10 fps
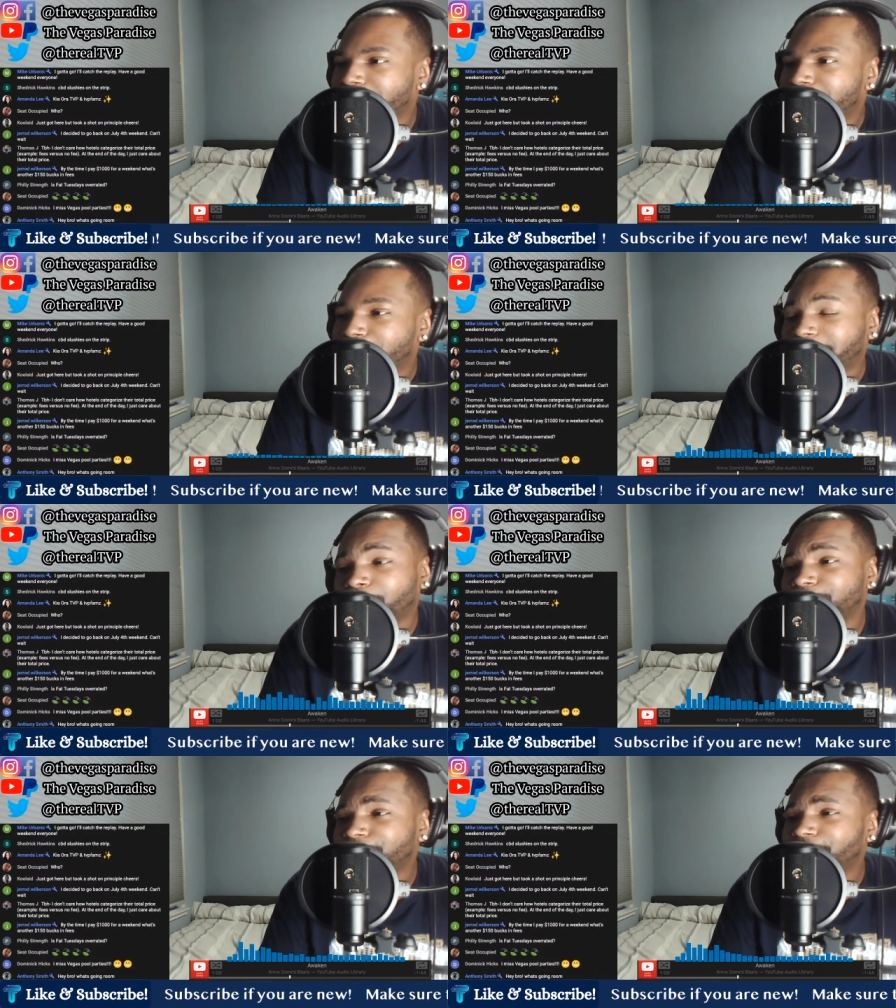But that
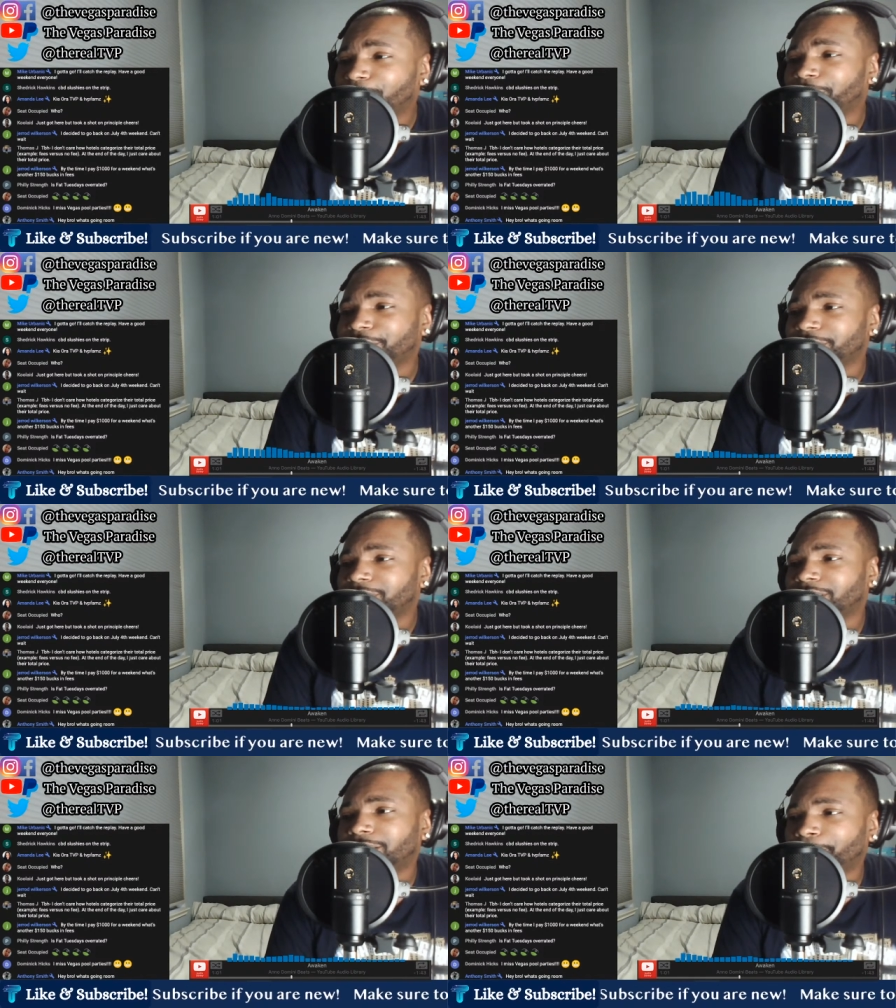was a good question
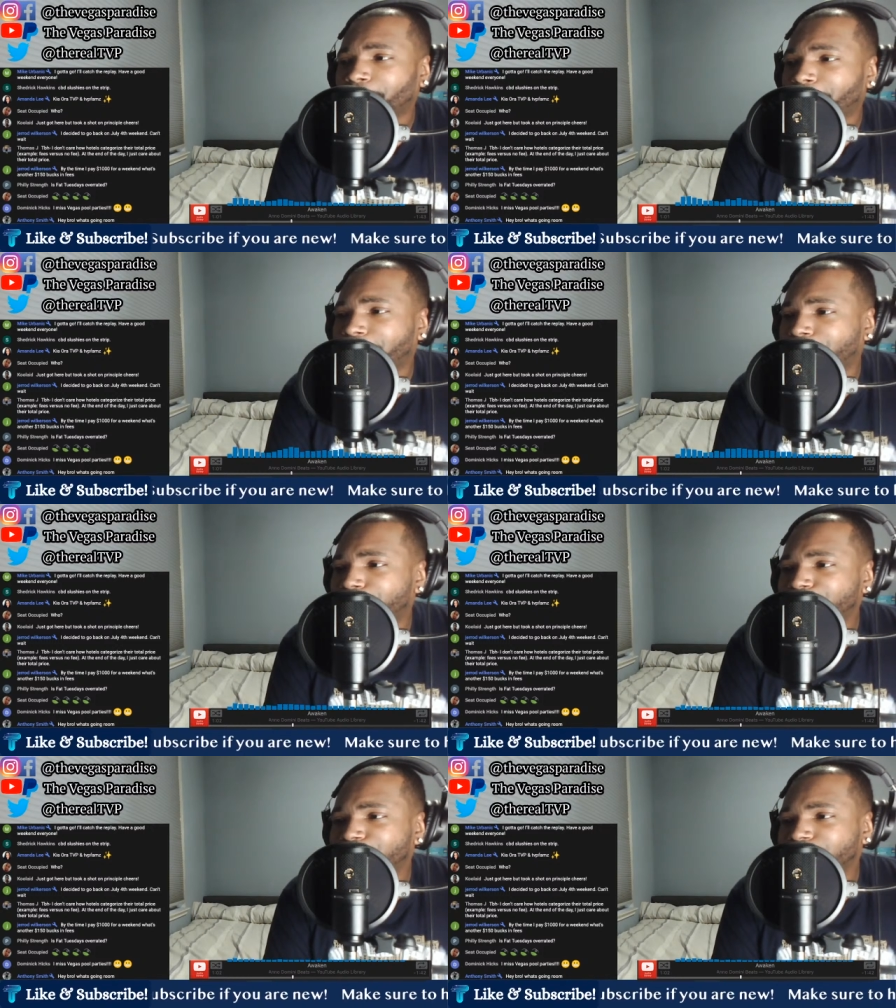about
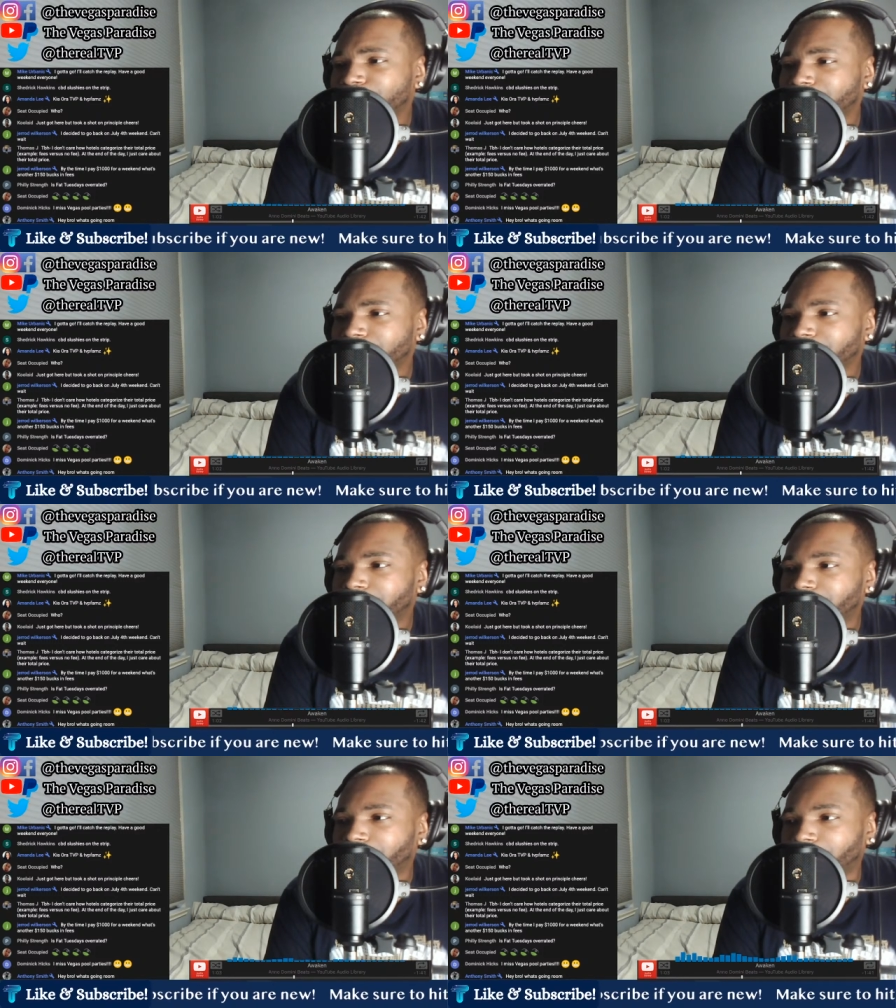
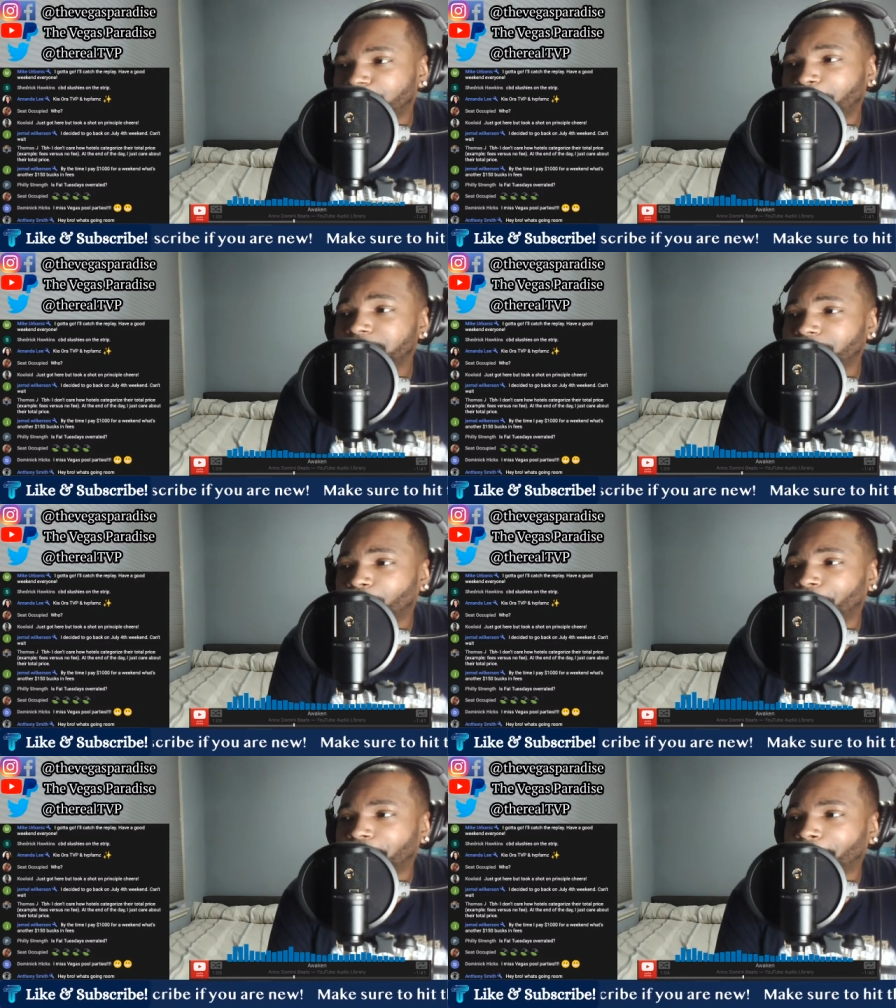especially the
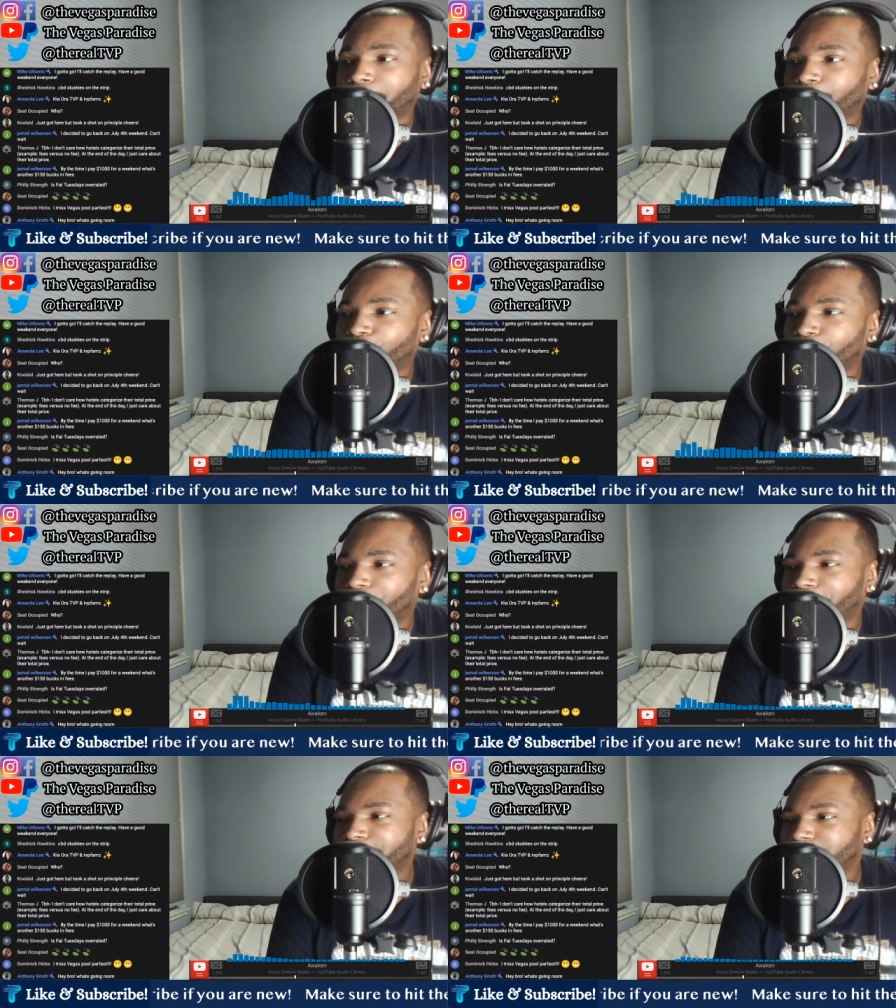one about room
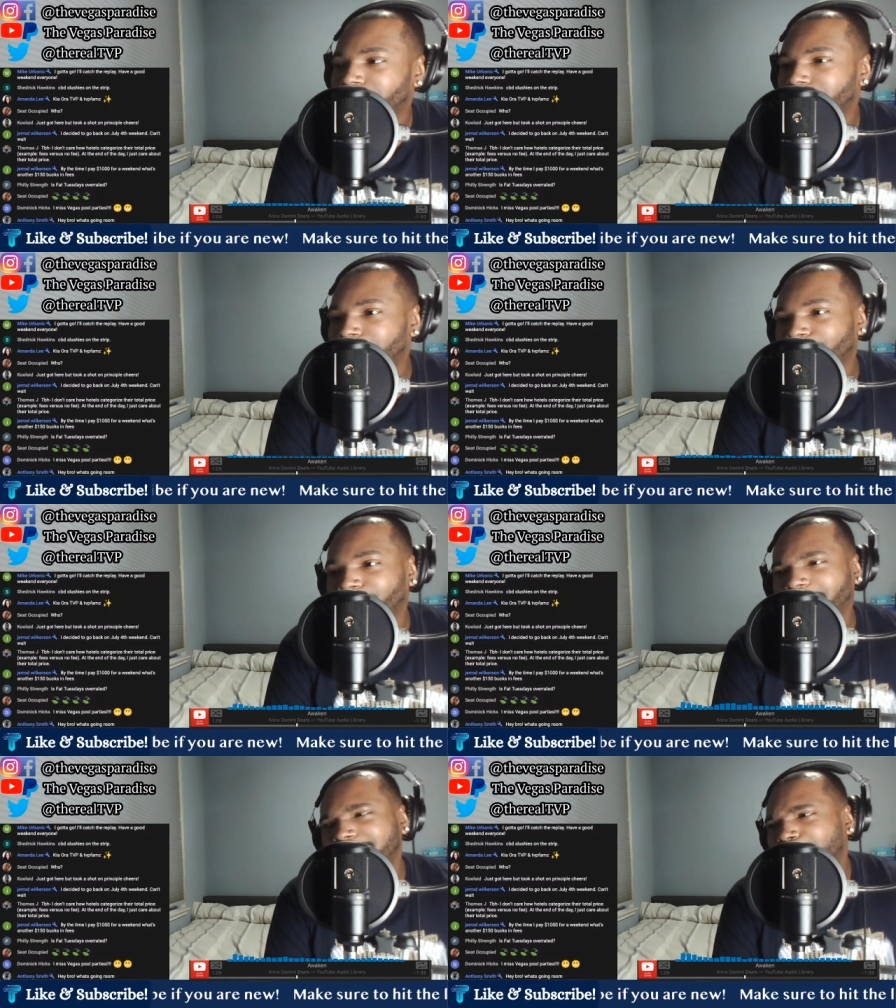rates
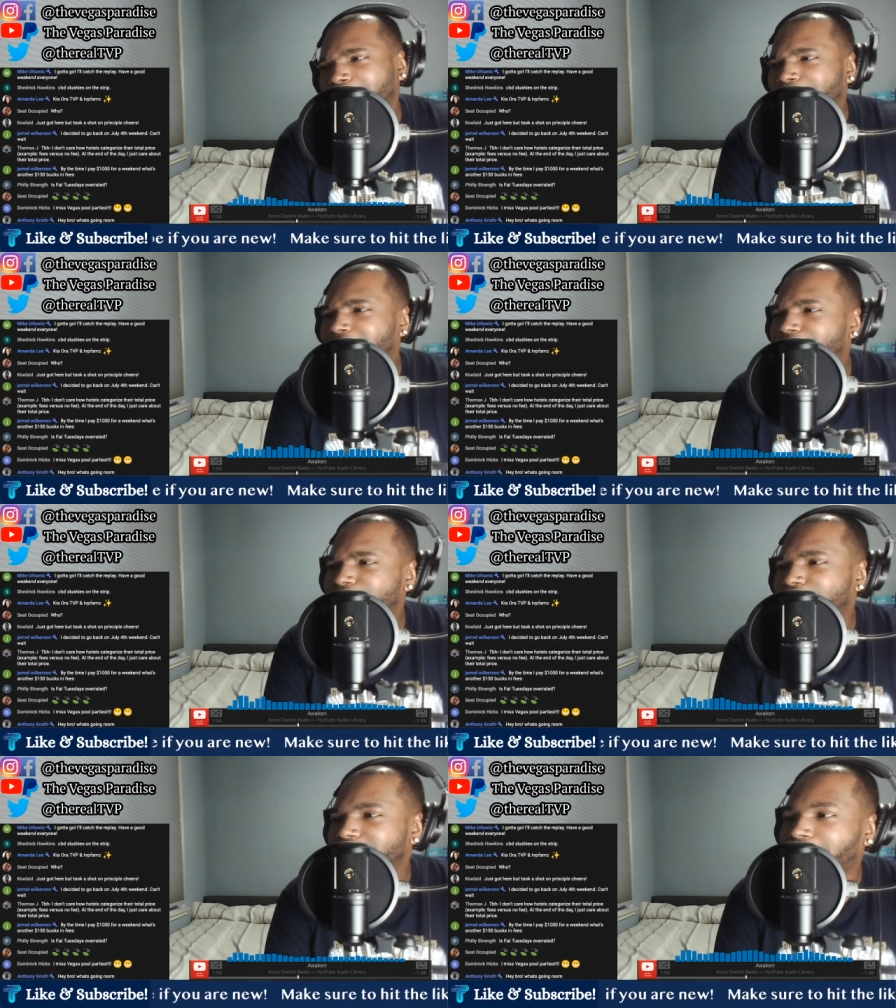rising. Maybe I'll
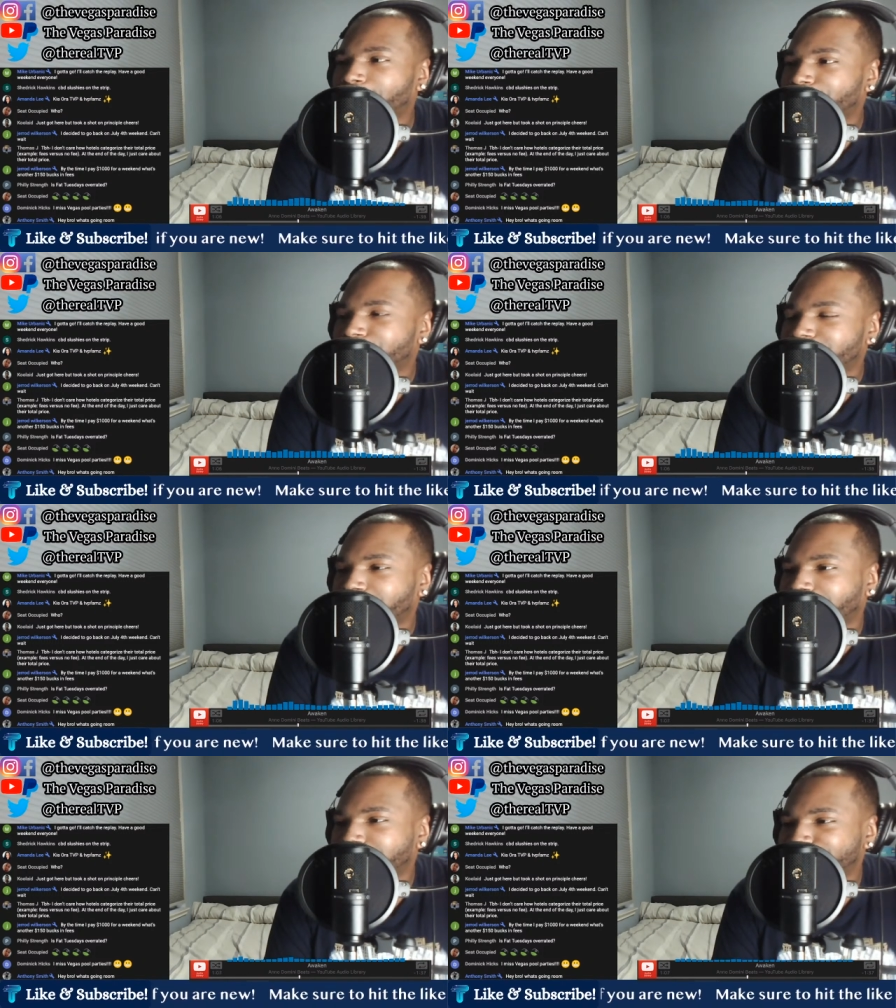do a topic on
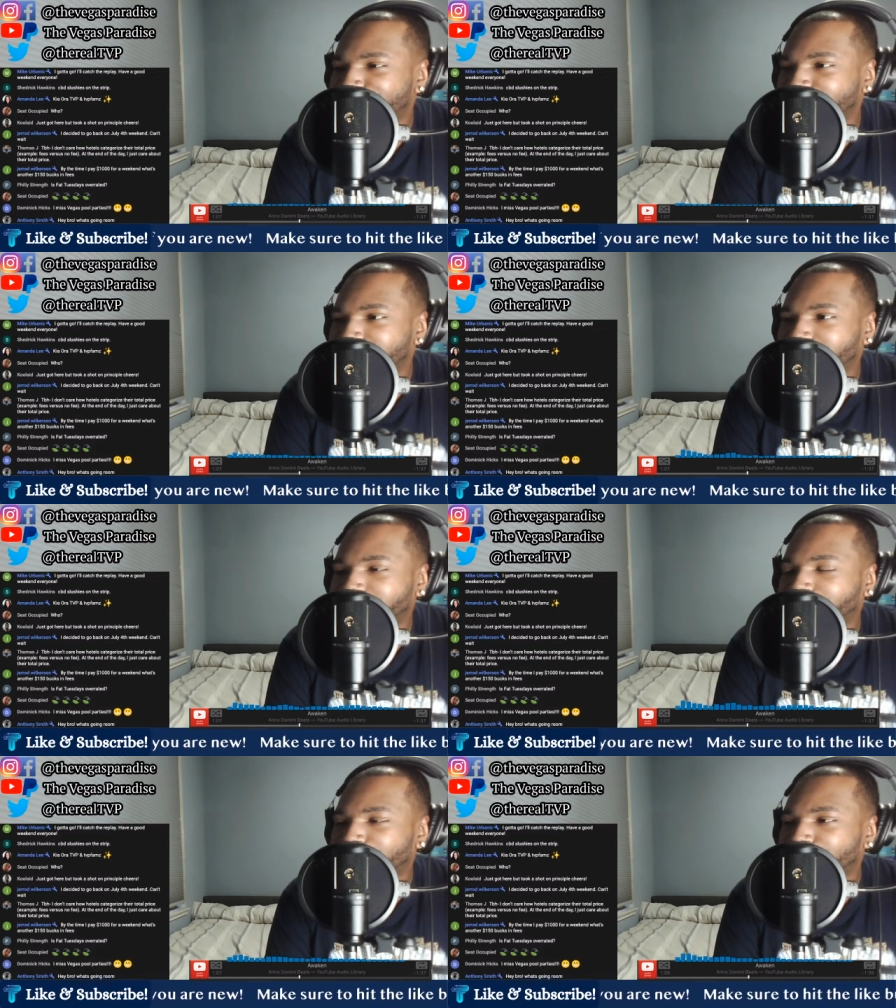that in a
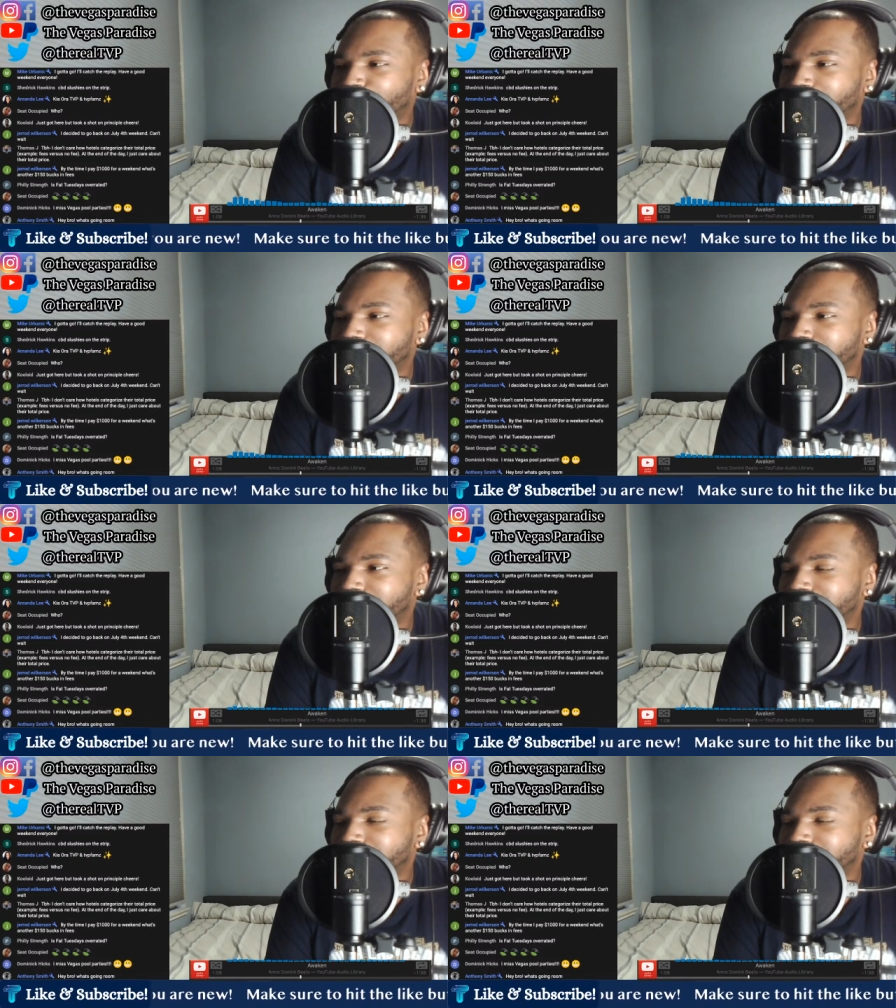couple of weeks